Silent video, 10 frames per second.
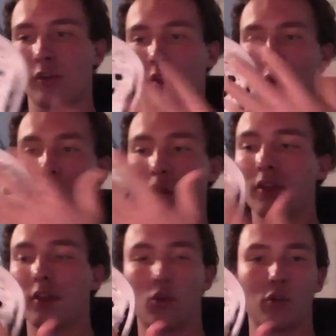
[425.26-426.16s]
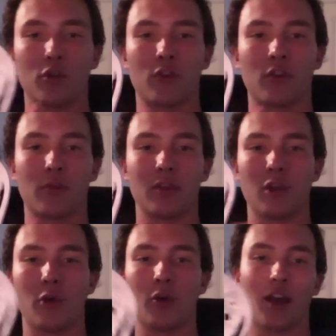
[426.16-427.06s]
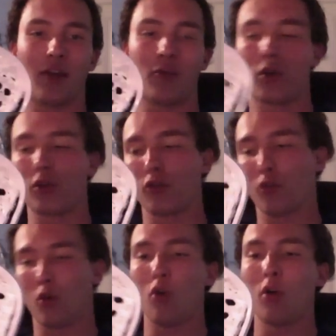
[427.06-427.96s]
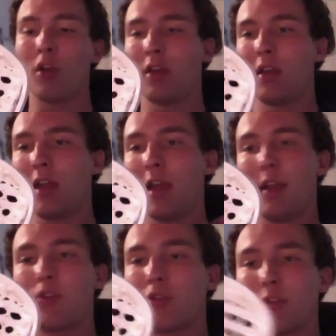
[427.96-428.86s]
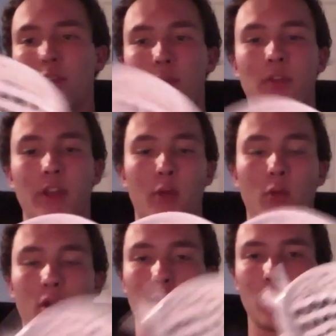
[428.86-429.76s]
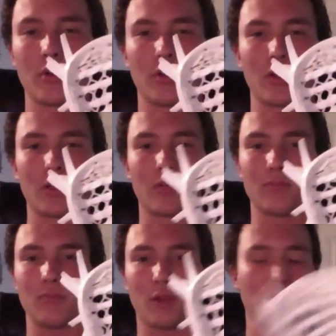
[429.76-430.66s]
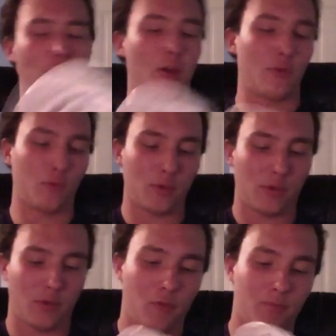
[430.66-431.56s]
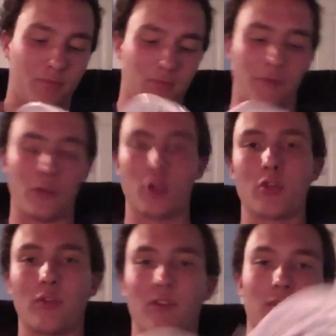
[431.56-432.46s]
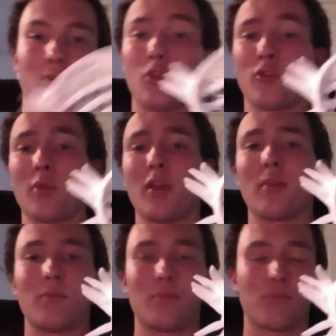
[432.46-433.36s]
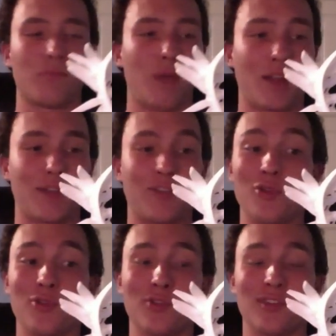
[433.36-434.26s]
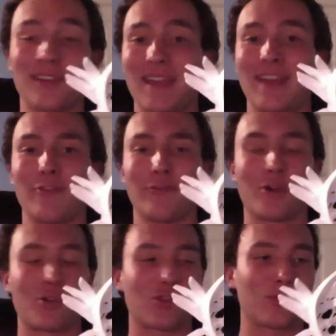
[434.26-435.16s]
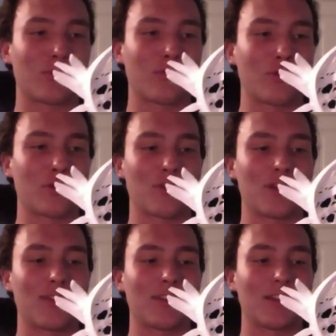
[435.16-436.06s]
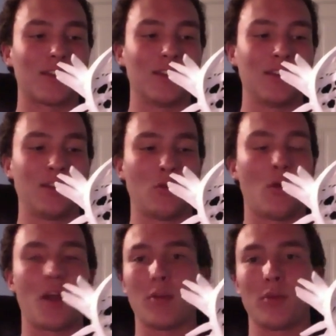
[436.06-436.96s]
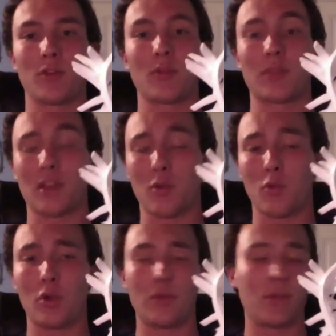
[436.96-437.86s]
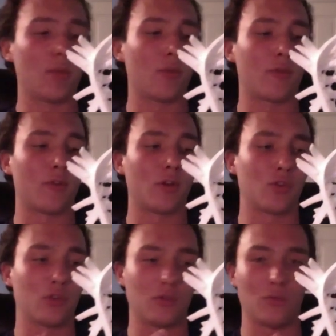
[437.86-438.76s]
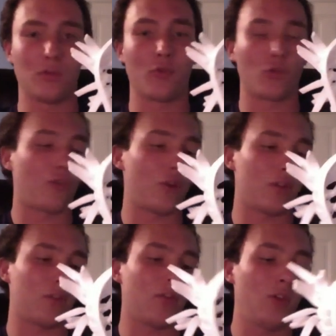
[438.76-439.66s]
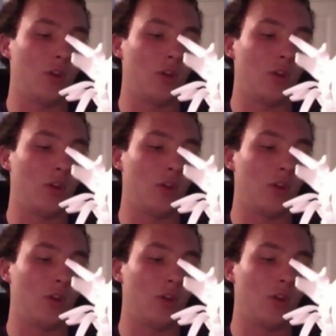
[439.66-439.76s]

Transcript: I wanted these shooters to be lower, to have more control, and it's just something that I would want to be able to like mess around with. So I figured since most of my pockets usually can't even function with 4 straights in it, why not put something that would be able to function with 4 straights?